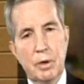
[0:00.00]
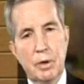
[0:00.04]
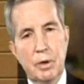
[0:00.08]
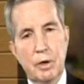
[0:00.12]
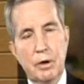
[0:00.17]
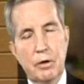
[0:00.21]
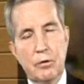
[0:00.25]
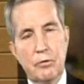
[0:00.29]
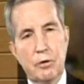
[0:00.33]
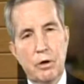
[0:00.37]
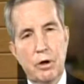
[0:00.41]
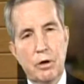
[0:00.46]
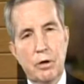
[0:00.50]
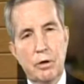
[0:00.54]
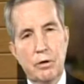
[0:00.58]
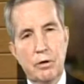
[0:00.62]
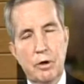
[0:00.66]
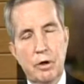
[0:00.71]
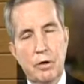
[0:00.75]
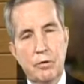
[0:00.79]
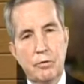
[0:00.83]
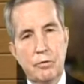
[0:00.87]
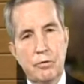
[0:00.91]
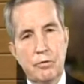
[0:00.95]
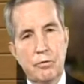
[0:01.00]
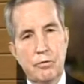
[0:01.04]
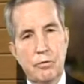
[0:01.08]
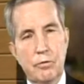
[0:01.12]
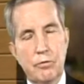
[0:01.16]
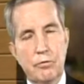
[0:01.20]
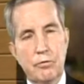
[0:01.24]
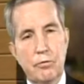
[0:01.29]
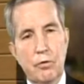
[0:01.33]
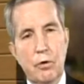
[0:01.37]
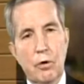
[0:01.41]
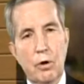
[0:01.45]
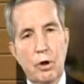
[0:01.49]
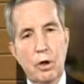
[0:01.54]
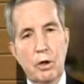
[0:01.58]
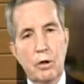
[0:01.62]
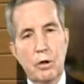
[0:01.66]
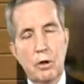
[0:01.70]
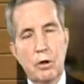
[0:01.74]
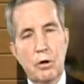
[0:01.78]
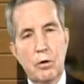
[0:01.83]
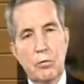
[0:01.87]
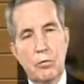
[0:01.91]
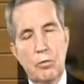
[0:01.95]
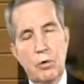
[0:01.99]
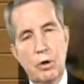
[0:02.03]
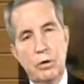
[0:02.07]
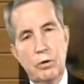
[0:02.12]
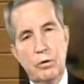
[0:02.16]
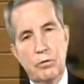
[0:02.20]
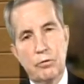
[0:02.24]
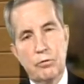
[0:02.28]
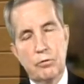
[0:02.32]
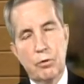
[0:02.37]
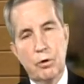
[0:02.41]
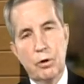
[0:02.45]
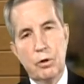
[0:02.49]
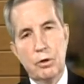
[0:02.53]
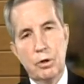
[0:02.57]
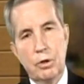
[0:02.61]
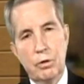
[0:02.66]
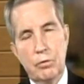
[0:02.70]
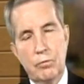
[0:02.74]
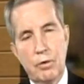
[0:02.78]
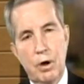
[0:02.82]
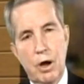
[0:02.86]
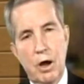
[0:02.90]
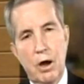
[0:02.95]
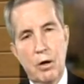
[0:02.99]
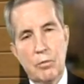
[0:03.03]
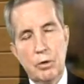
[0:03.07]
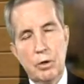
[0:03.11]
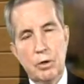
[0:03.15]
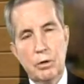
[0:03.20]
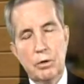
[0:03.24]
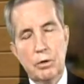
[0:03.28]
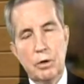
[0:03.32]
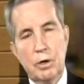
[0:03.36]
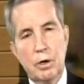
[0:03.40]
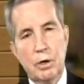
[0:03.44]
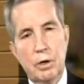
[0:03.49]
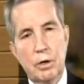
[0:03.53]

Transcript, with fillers: because all it does is destroy the environment,